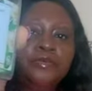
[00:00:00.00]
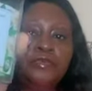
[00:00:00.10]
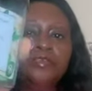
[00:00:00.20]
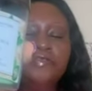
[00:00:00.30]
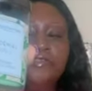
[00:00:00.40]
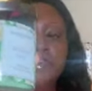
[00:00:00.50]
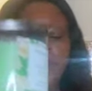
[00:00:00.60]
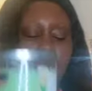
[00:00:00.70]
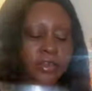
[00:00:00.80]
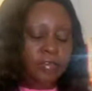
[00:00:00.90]
on the front.
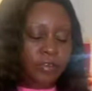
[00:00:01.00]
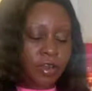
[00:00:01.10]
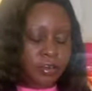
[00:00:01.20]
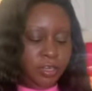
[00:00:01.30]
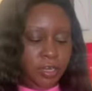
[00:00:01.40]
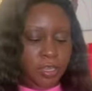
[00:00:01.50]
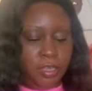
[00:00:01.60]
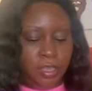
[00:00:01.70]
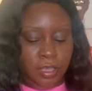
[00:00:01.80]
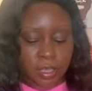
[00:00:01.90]
I love
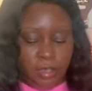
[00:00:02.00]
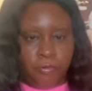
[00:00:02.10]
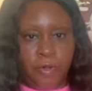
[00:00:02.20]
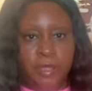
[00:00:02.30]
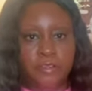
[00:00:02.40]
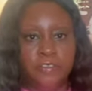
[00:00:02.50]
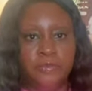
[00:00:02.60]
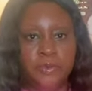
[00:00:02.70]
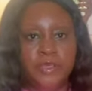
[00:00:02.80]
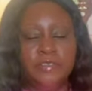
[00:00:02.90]
gardenia around the
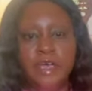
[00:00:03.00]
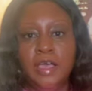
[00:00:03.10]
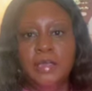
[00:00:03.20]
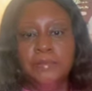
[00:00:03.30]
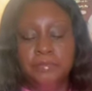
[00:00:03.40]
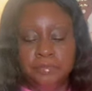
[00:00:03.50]
springtime.